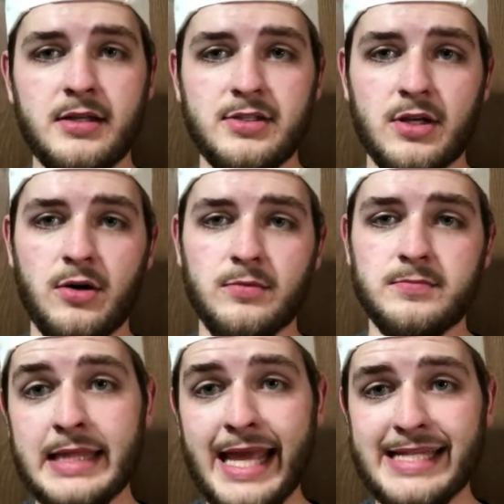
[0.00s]
so
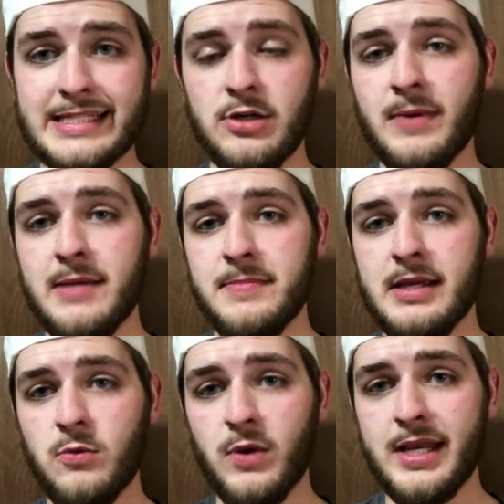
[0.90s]
they still might be
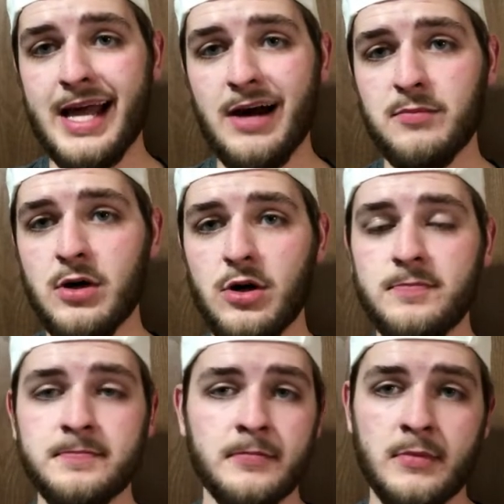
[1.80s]
in win-now mode.
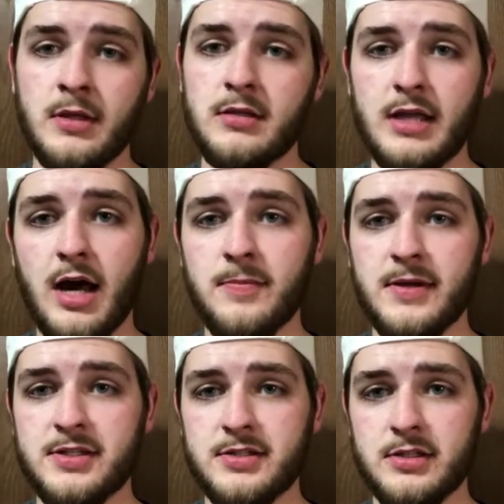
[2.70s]
Kyle
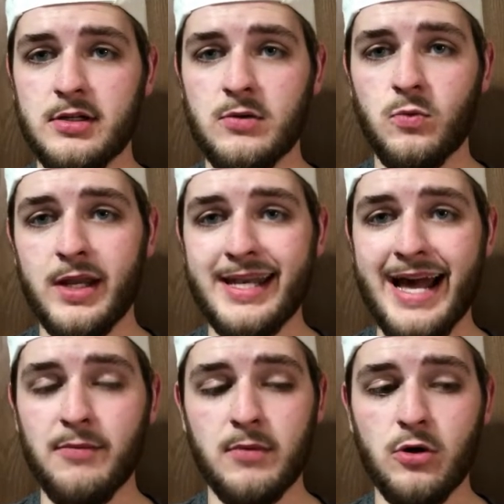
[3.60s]
Pitts is a good
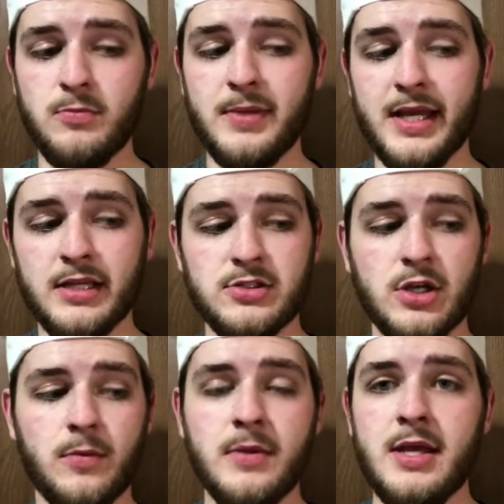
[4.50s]
win-now mode pick.
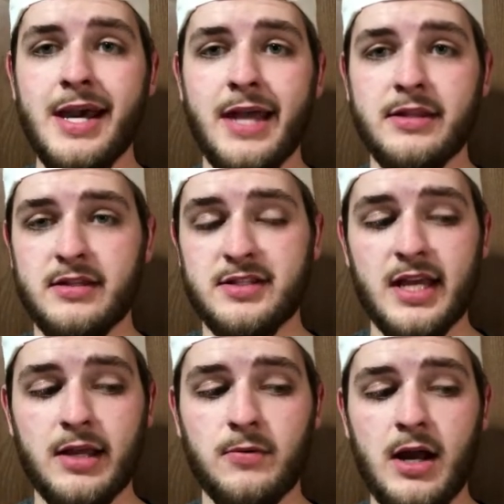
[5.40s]
So, and then in the
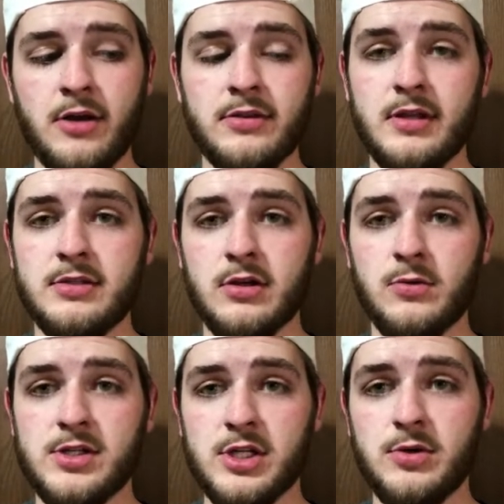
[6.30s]
2nd round, they took
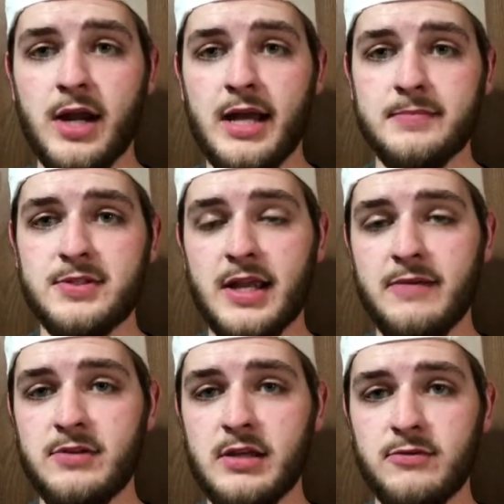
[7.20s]
Richie Grant,
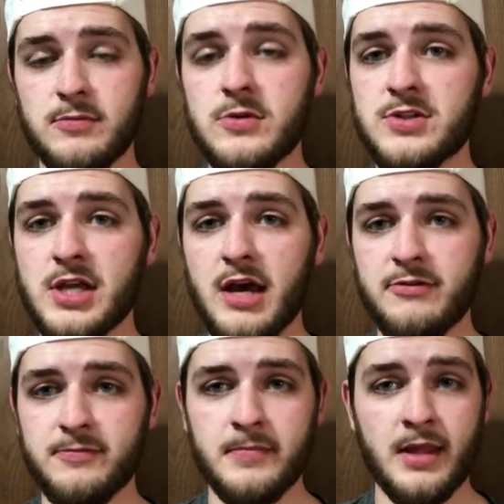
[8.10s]
safety from UCF.
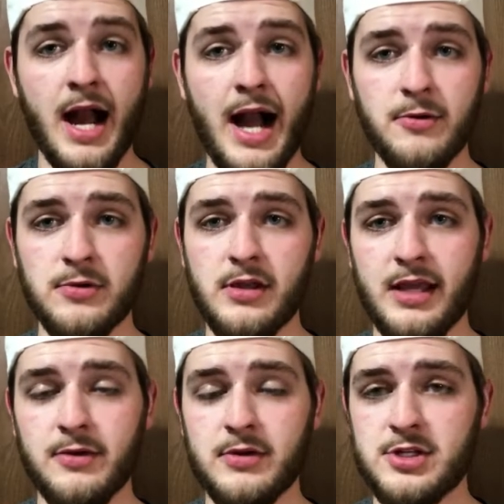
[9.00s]
I really
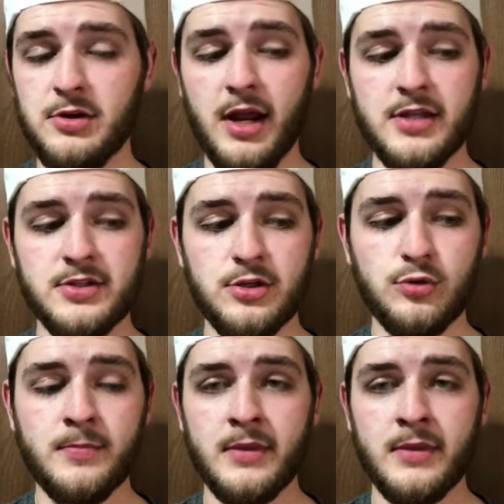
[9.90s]
like Richie Grant too.